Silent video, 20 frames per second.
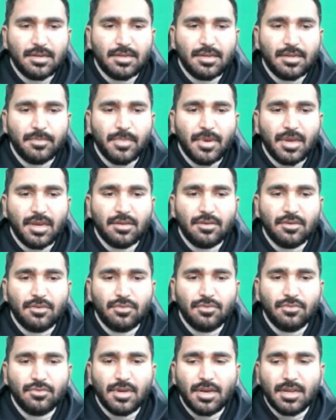
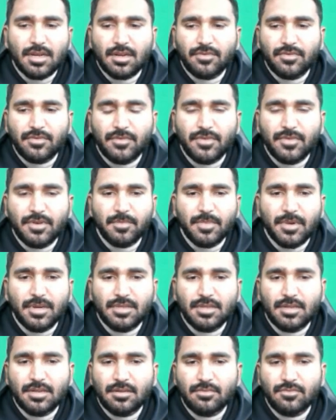background to darker
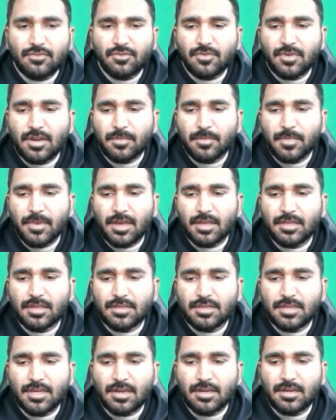50%. We will apply
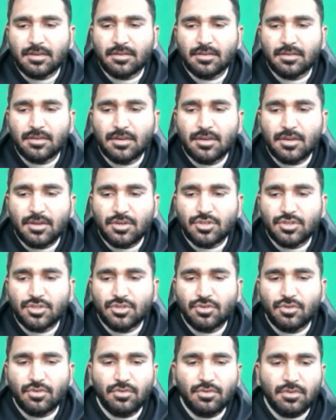this shading.
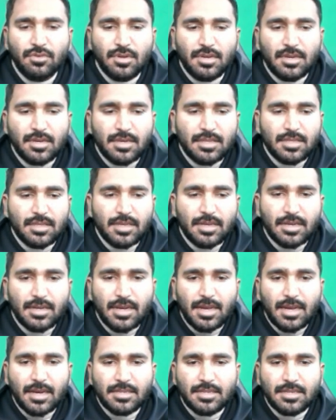So the
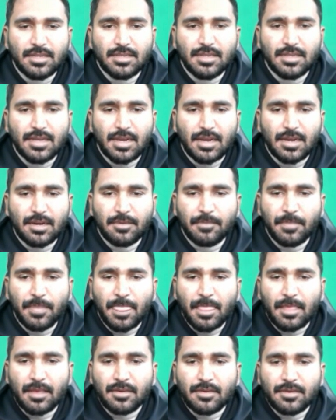next is
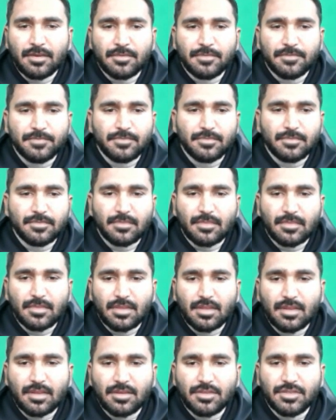that
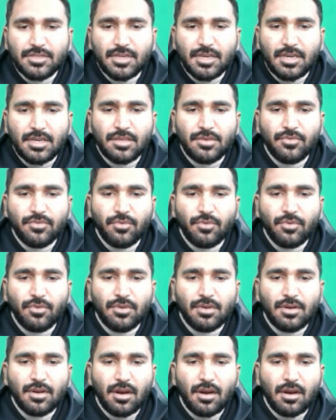change the
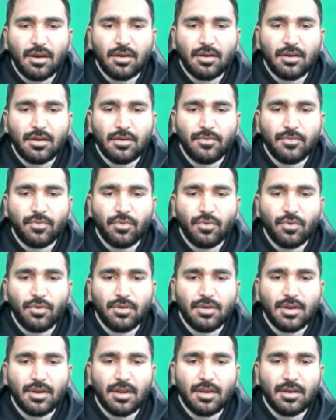font
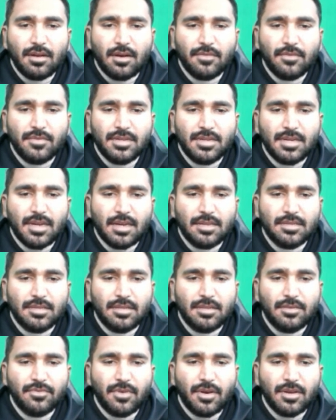color of the text
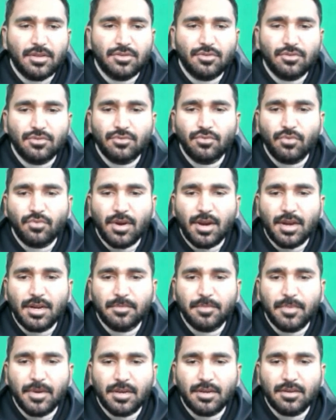in the first row to
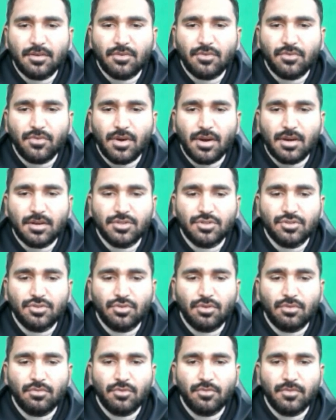white background 1.
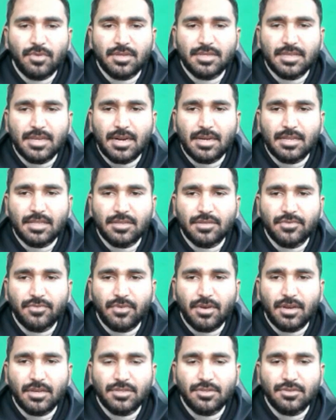So we will select this
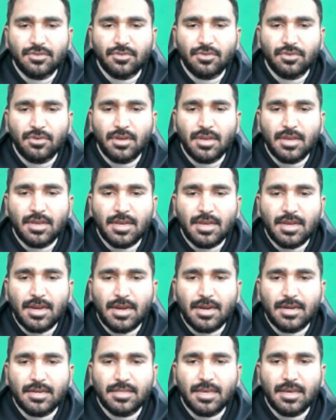first row
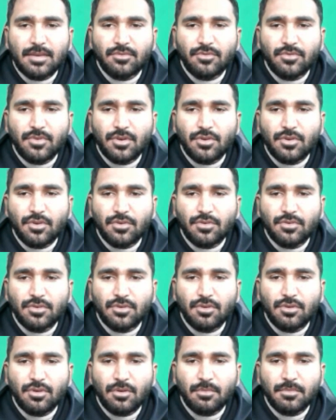and then we will go to
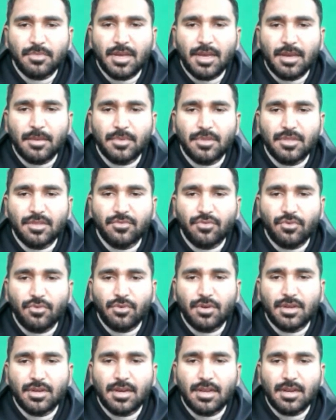the home tab. In the
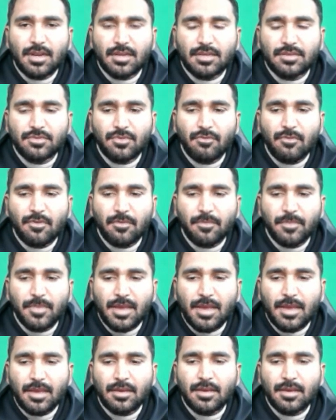font colors, we will
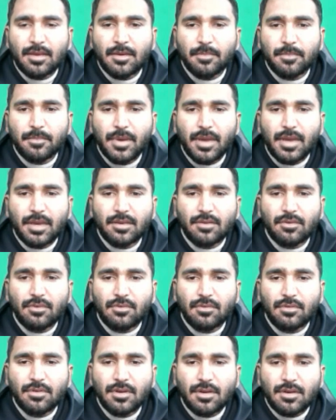apply
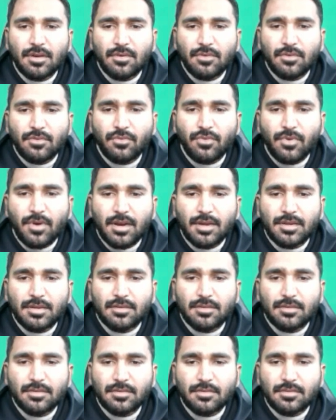background
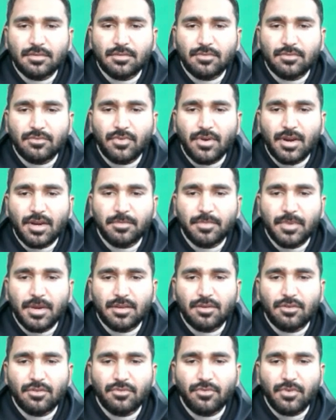white
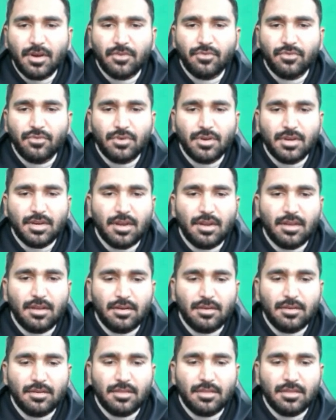background 1 font
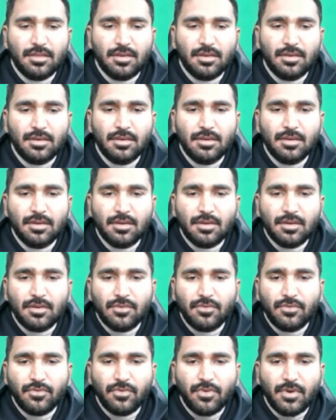color in the
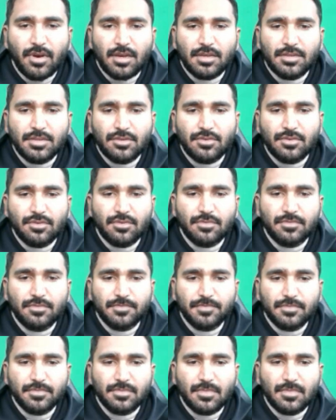first
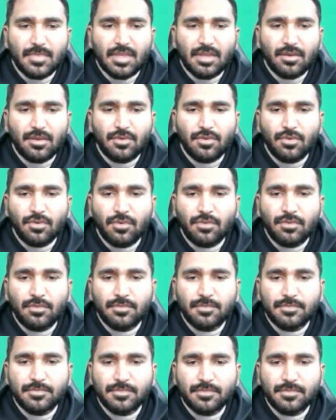row